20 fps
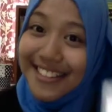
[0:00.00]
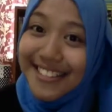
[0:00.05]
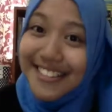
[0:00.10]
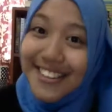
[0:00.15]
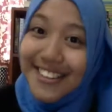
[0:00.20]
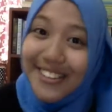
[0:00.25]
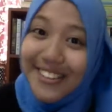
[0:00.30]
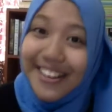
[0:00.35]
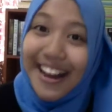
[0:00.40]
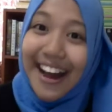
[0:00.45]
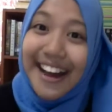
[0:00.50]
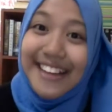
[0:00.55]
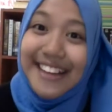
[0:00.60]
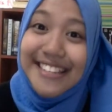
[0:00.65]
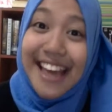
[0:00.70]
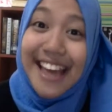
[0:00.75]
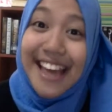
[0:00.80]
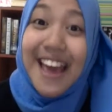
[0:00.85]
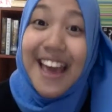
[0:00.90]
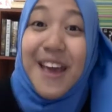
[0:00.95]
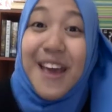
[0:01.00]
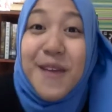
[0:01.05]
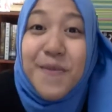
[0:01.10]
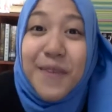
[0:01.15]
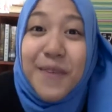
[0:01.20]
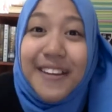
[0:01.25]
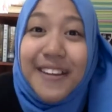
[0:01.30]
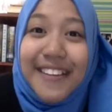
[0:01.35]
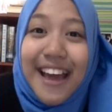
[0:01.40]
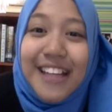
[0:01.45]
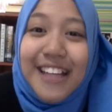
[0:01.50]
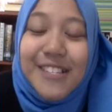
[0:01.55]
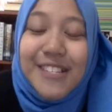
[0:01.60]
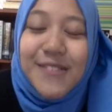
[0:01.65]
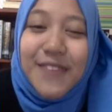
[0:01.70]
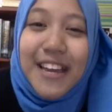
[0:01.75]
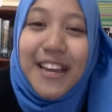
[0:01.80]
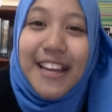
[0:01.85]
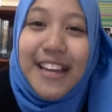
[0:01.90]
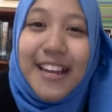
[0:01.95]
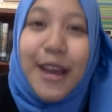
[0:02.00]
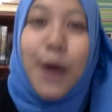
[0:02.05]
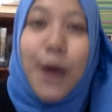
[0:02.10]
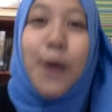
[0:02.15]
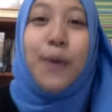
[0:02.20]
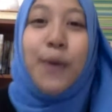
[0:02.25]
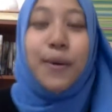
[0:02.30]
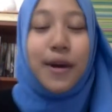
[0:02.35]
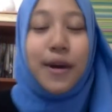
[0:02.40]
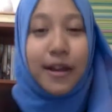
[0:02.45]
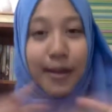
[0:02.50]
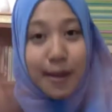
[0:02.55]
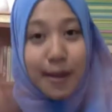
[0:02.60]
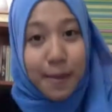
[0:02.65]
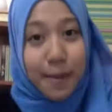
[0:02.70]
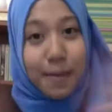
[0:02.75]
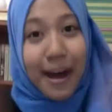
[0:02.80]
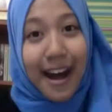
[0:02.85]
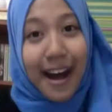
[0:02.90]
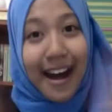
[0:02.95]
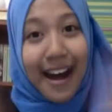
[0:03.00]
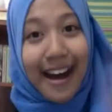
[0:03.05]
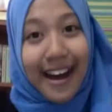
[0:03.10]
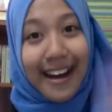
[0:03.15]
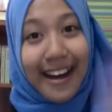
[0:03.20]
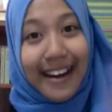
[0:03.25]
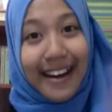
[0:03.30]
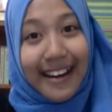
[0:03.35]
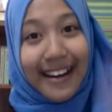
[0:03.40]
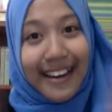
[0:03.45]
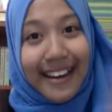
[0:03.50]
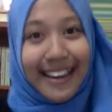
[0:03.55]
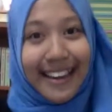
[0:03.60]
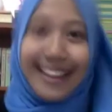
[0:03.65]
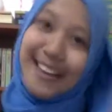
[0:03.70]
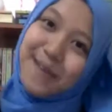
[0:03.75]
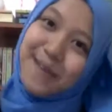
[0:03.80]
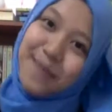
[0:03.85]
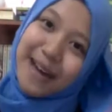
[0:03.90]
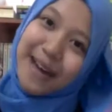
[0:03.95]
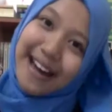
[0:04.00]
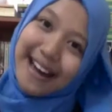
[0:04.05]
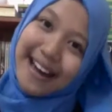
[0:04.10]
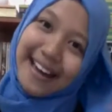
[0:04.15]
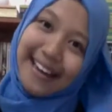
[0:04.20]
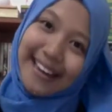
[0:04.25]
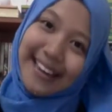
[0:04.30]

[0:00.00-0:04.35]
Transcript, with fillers: see you guys in my next video. Goodbye. Goodbye.